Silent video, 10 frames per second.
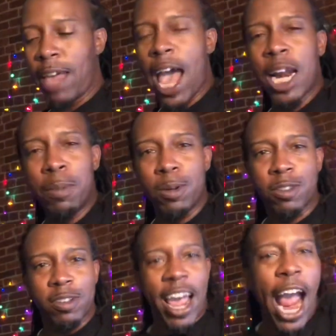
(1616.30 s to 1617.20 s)

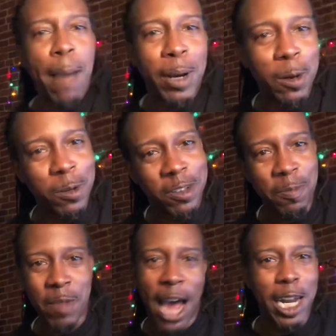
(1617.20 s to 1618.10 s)
Animals.
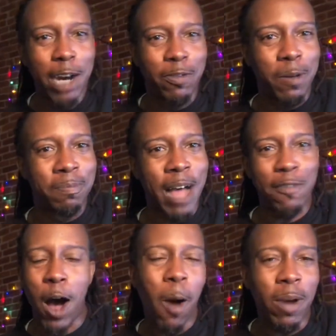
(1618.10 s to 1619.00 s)
I love them.
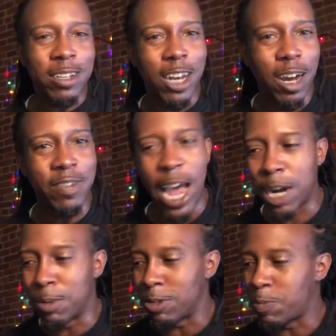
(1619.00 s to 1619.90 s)
I've always loved
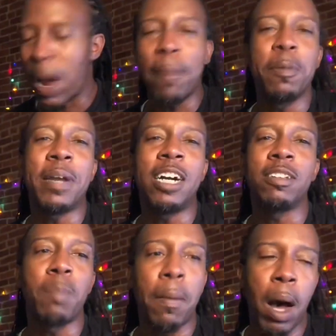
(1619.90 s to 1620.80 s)
animals. Probably
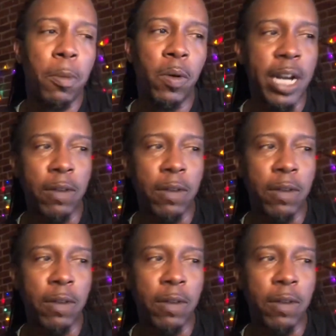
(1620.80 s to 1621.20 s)
because my mama would